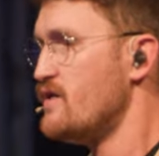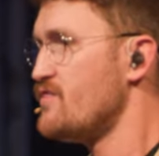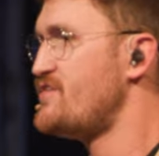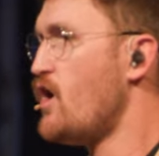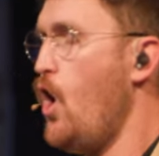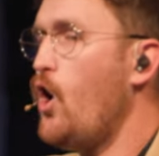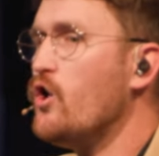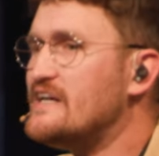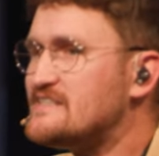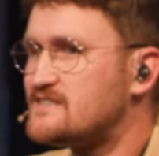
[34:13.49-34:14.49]
the
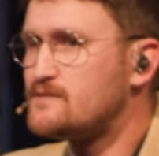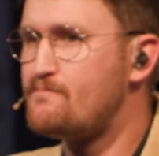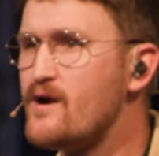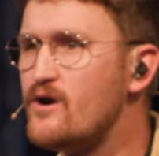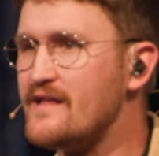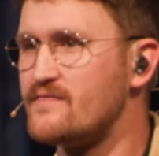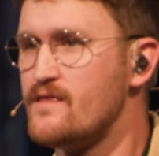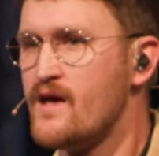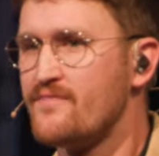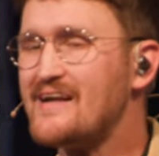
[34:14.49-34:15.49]
Holy Spirit
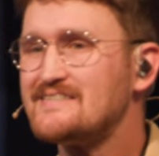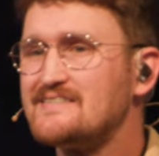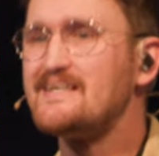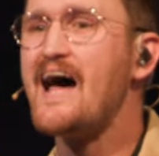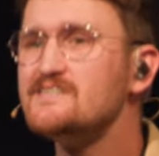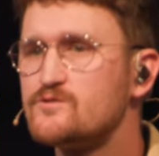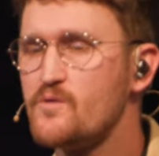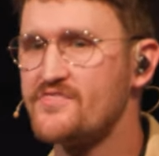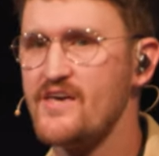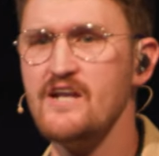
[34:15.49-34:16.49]
that says
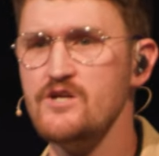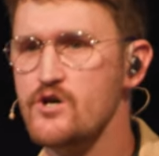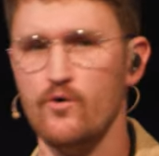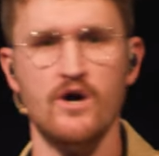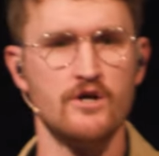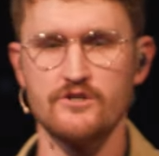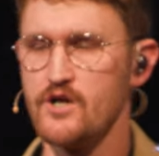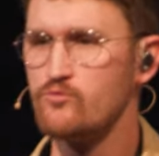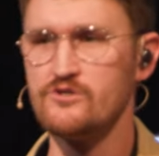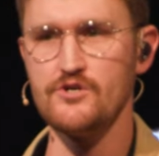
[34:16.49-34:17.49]
within you,
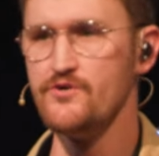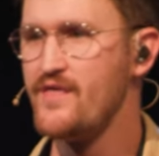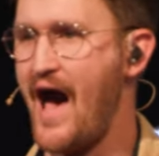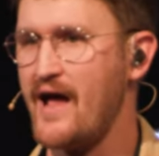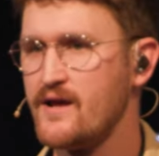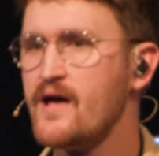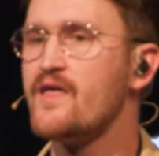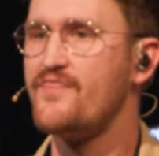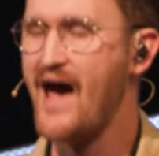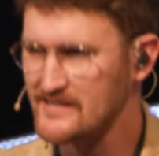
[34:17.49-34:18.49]
don't do that.
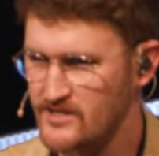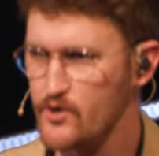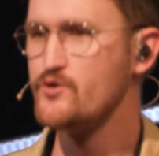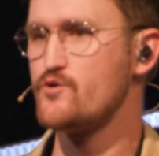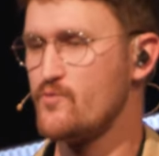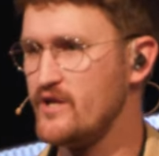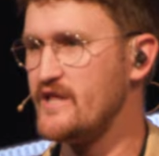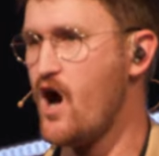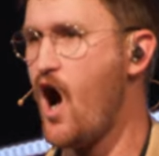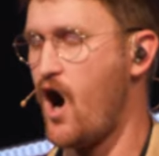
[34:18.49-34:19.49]
That's who you
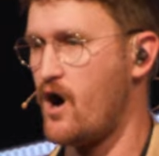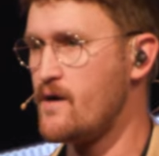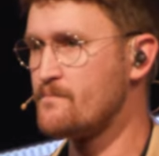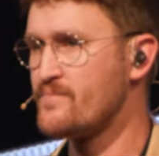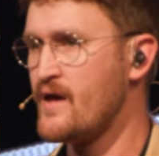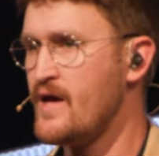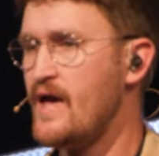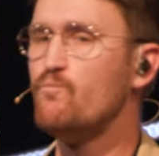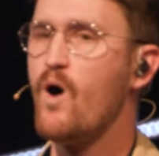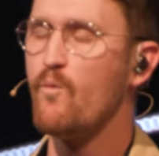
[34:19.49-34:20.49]
really are.
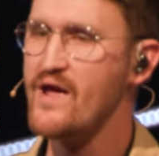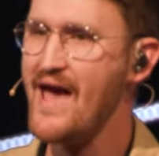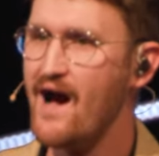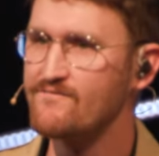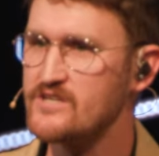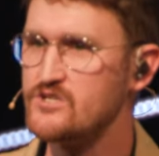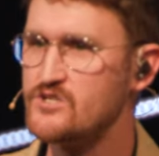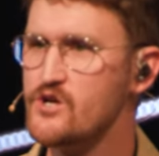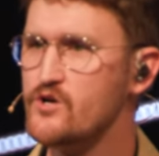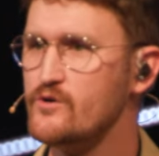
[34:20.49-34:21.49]
And what we have to
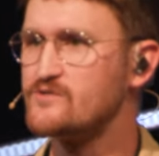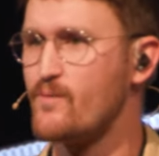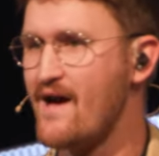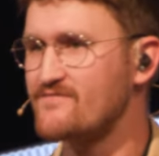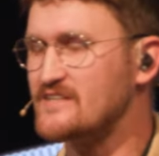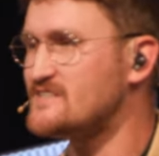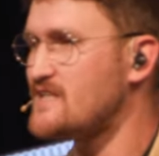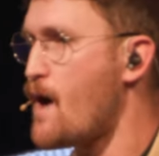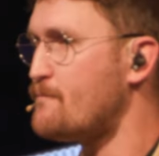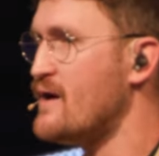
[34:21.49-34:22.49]
do is we have to
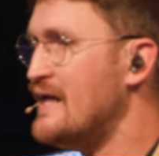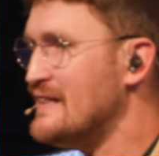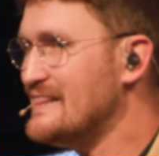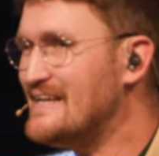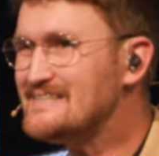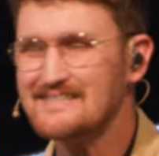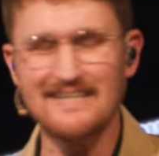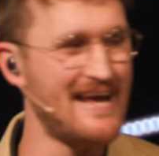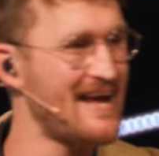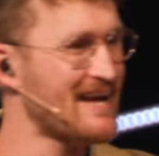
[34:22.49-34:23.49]
stop
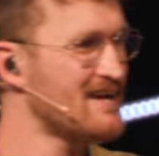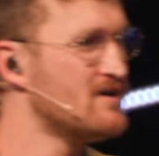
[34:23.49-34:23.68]
listening